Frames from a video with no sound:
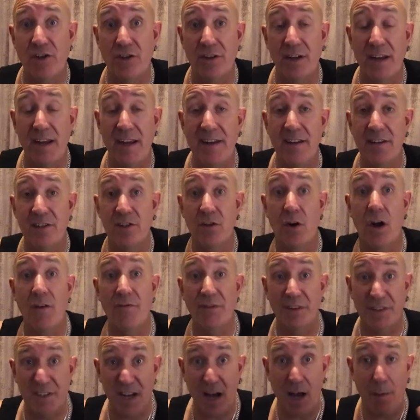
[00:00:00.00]
inside
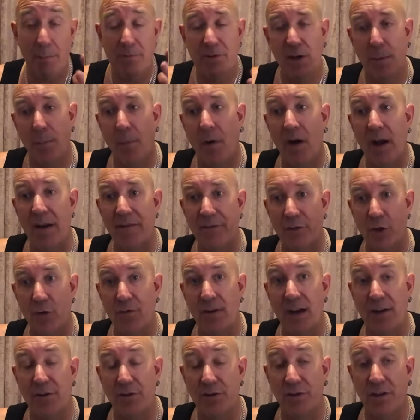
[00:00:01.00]
the tub. So I might even do
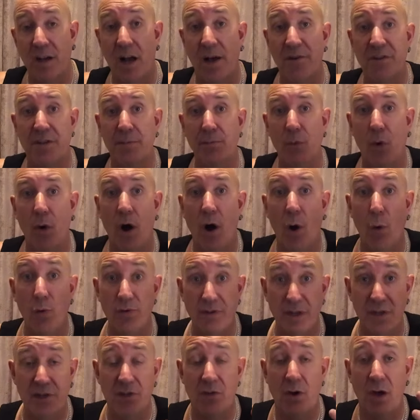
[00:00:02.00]
that, just cut some more
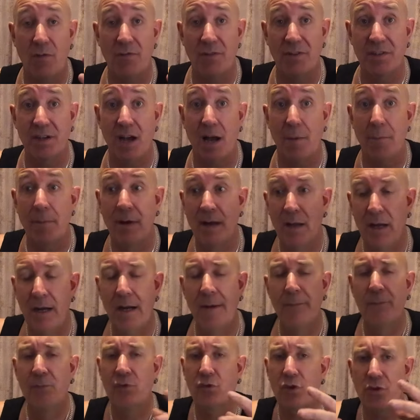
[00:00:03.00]
holes inside the tub,
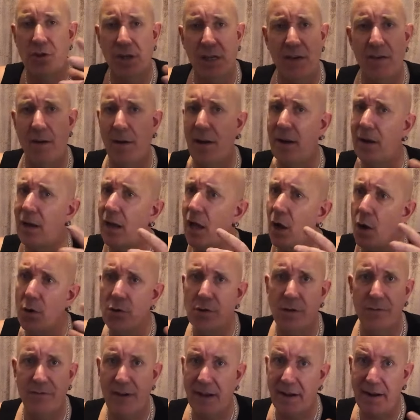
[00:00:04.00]
just to give it
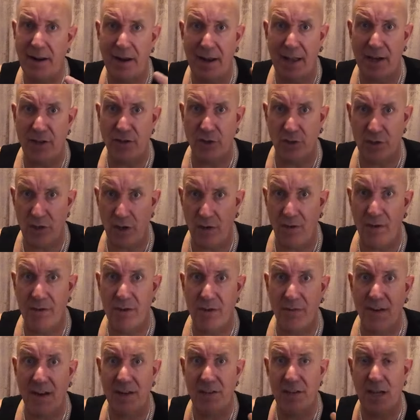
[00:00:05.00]
loads of ventilation, so
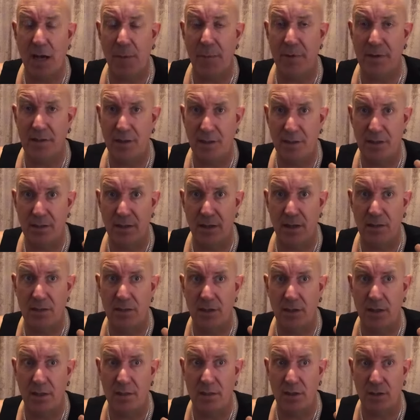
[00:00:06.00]
that tub is
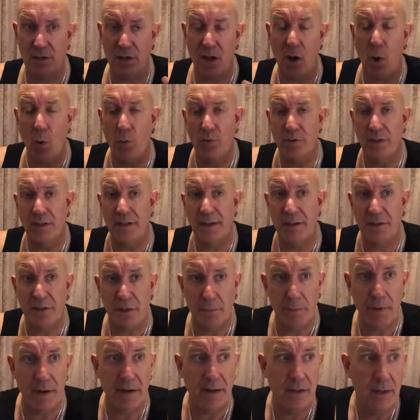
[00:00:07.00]
as cold as it needs to
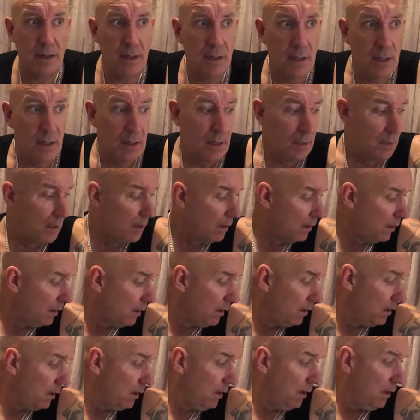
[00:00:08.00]
be.
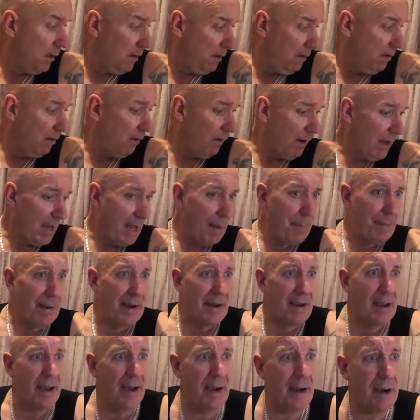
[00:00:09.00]
Right,
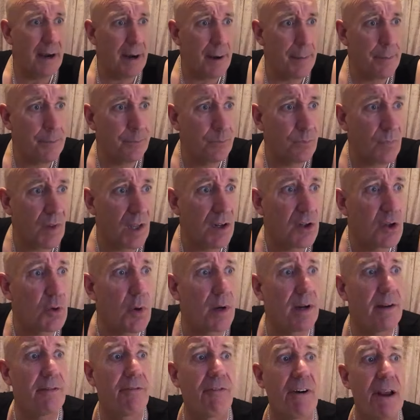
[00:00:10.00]
happy.
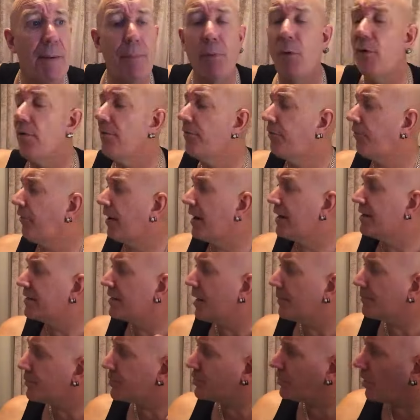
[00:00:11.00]
23.3.
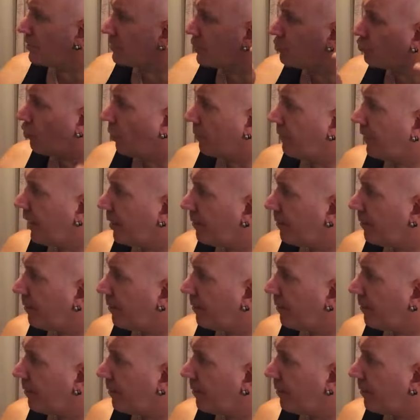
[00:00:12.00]
Temperature starting to drop now,